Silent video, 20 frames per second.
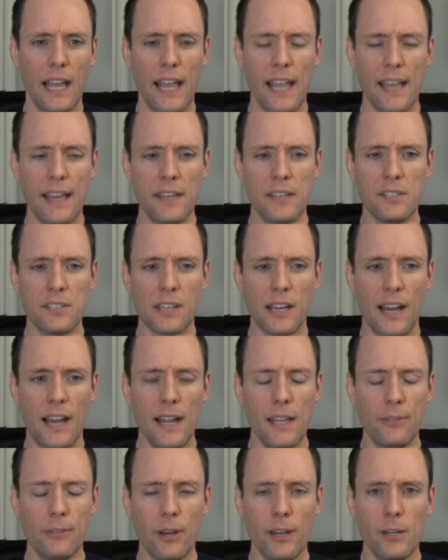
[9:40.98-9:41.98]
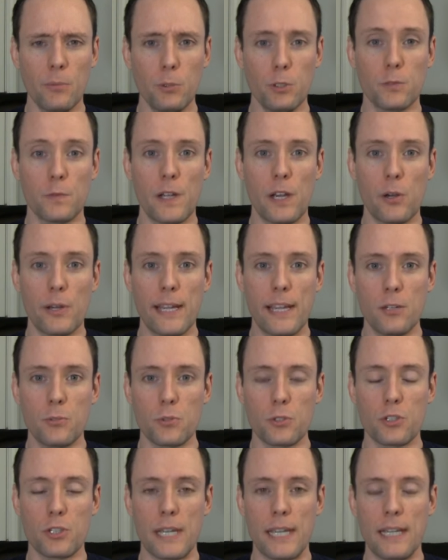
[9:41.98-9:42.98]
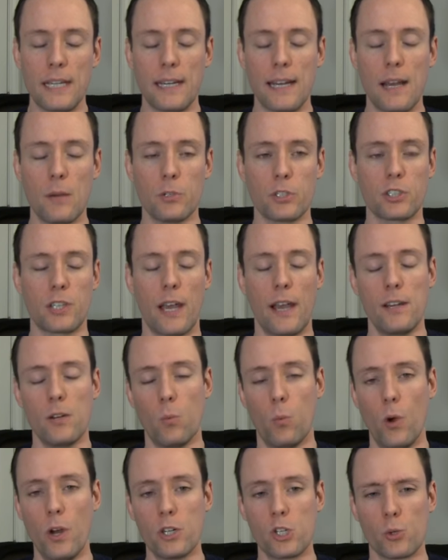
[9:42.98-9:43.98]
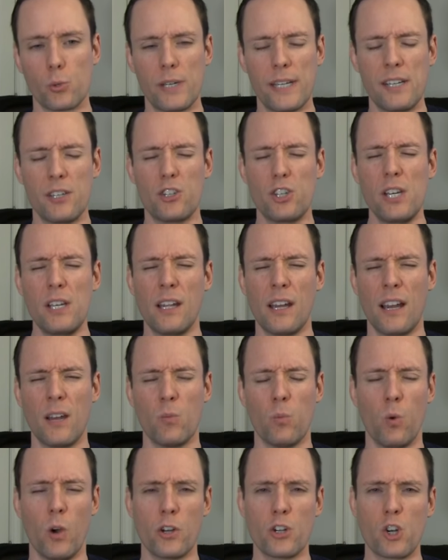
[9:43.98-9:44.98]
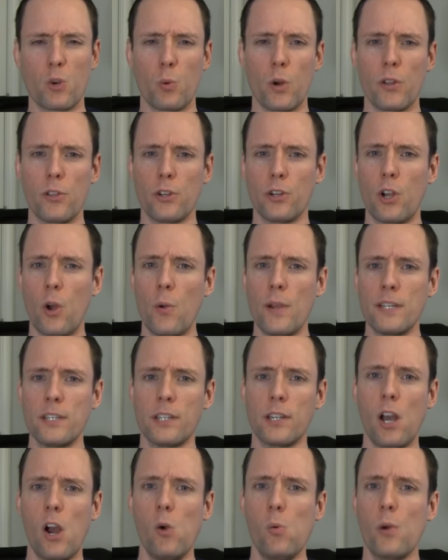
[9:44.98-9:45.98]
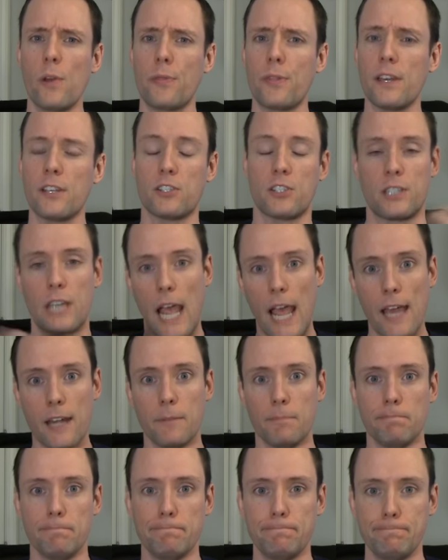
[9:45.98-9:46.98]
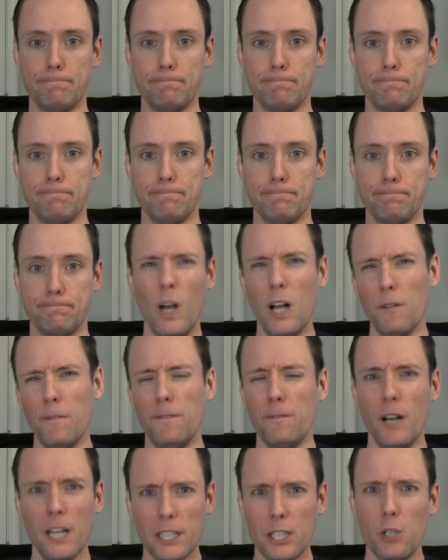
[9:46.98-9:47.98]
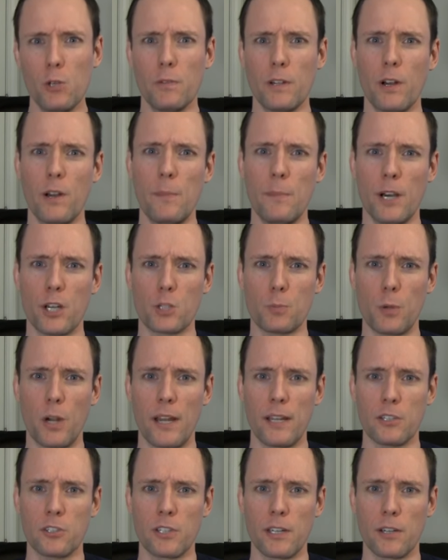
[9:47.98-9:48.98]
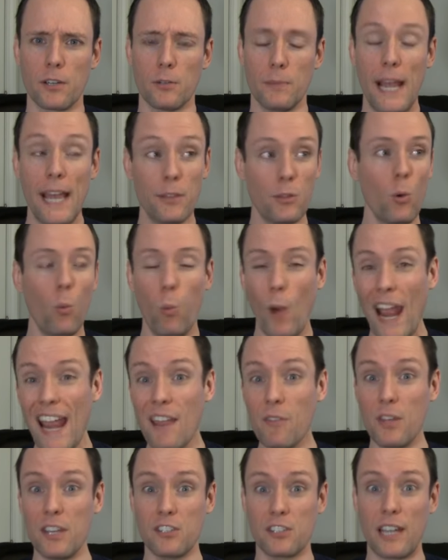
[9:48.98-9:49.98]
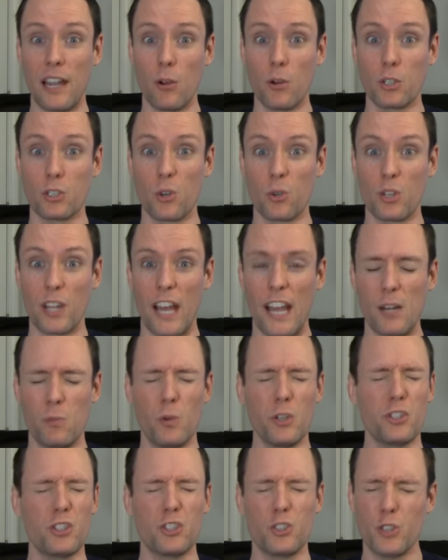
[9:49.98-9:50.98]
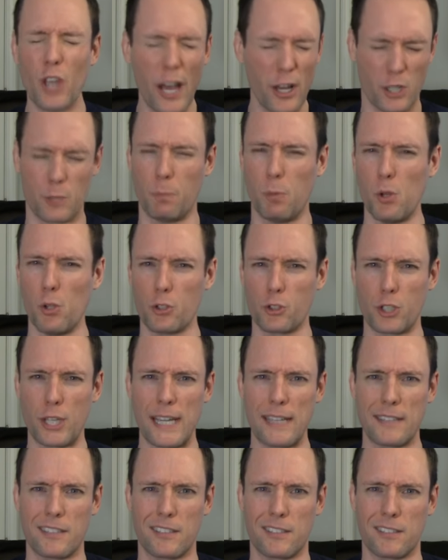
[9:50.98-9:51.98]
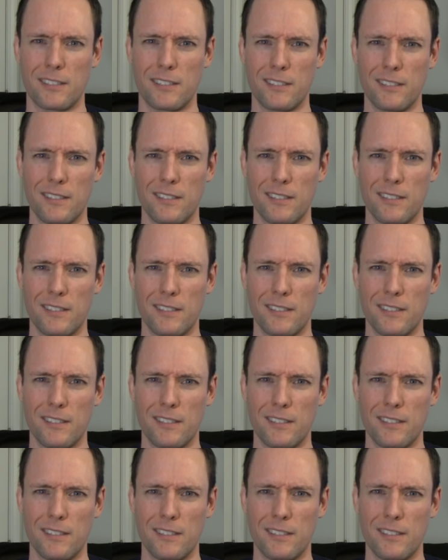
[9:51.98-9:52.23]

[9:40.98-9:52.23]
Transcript: and I thought it was very interesting, and I was kind of wondering, gee, I wonder where they're going to go with this dead. Well, fuck you very much, Bryan Singer. And the way this character died was such bullshit.